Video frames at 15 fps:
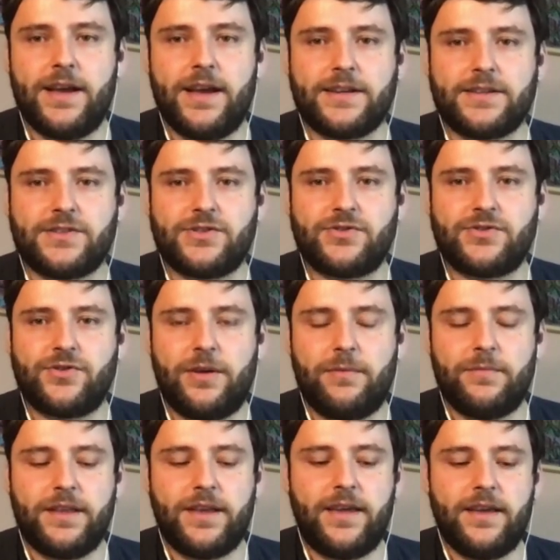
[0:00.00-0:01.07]

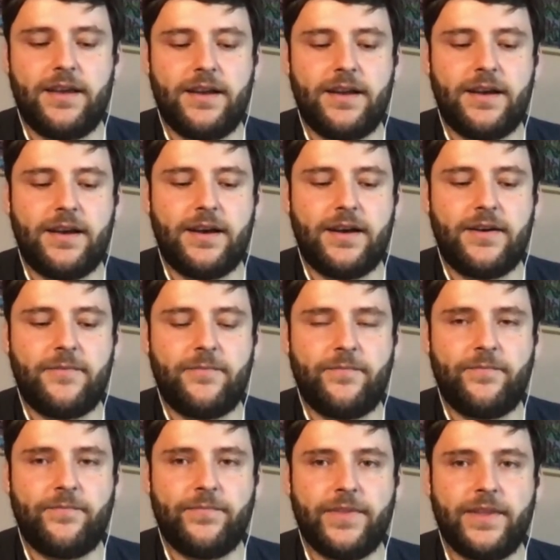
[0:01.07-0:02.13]
extremely
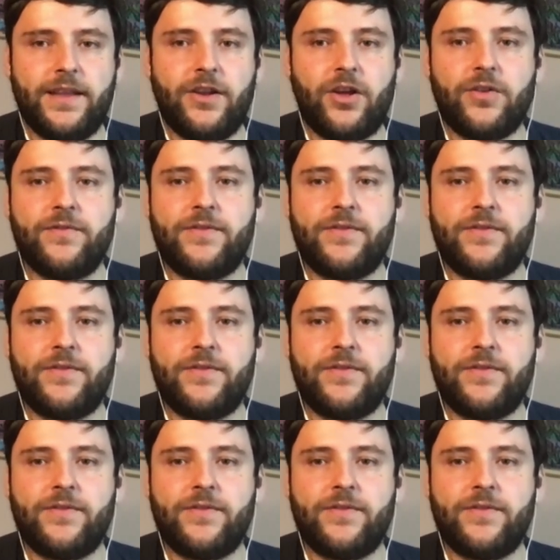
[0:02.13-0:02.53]
not